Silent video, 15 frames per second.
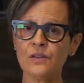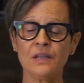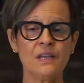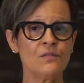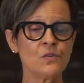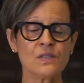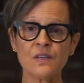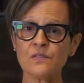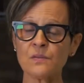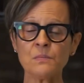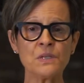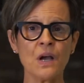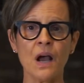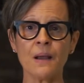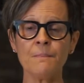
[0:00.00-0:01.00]
Give yourself
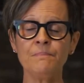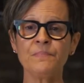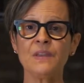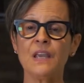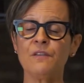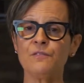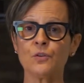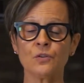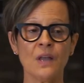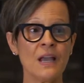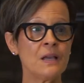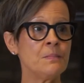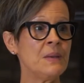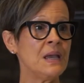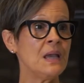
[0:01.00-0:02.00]
some time. If you're
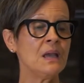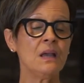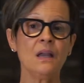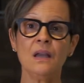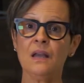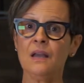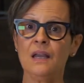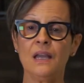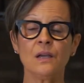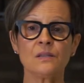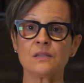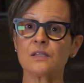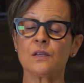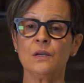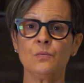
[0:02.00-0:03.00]
like me,
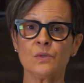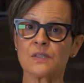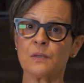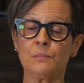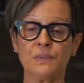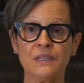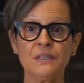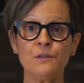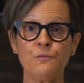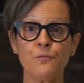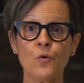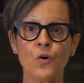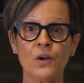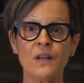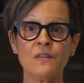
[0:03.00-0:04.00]
it was completely
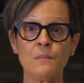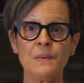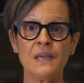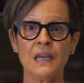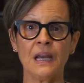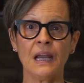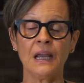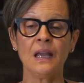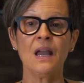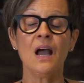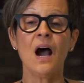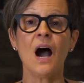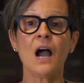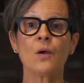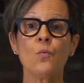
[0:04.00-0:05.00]
foreign at the beginning.
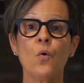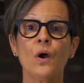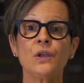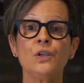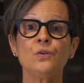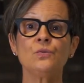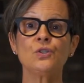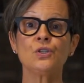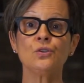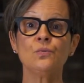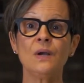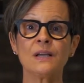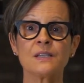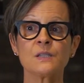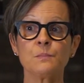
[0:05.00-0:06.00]
I want you
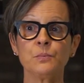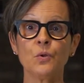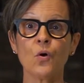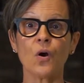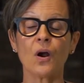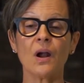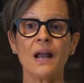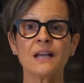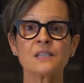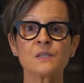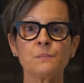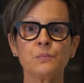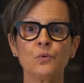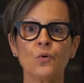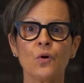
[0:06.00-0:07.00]
to
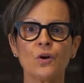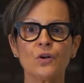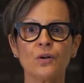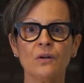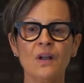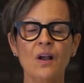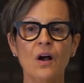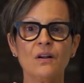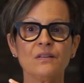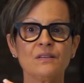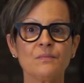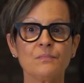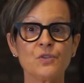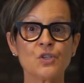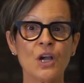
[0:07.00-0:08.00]
explore
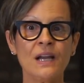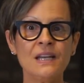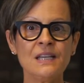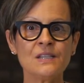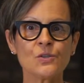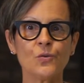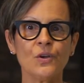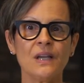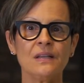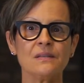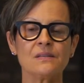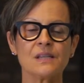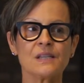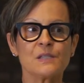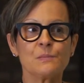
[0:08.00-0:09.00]
Chinese
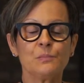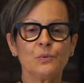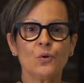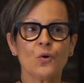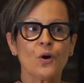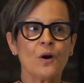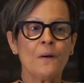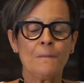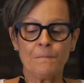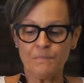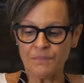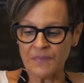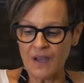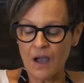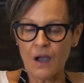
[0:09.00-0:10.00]
greens, explore
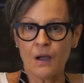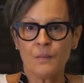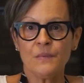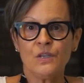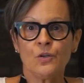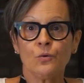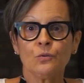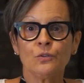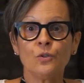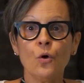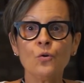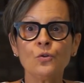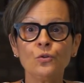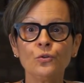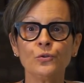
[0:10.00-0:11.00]

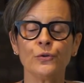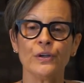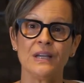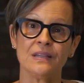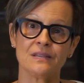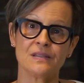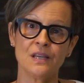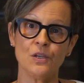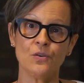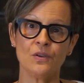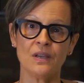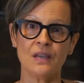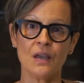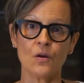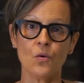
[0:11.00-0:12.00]
local greens that you
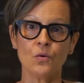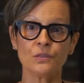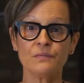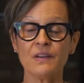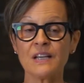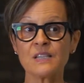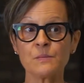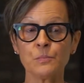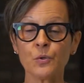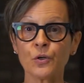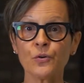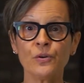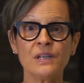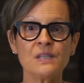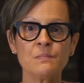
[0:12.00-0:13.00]
can get a hold of.
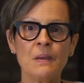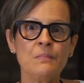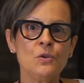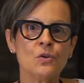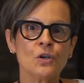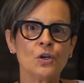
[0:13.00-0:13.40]
Explore greens maybe you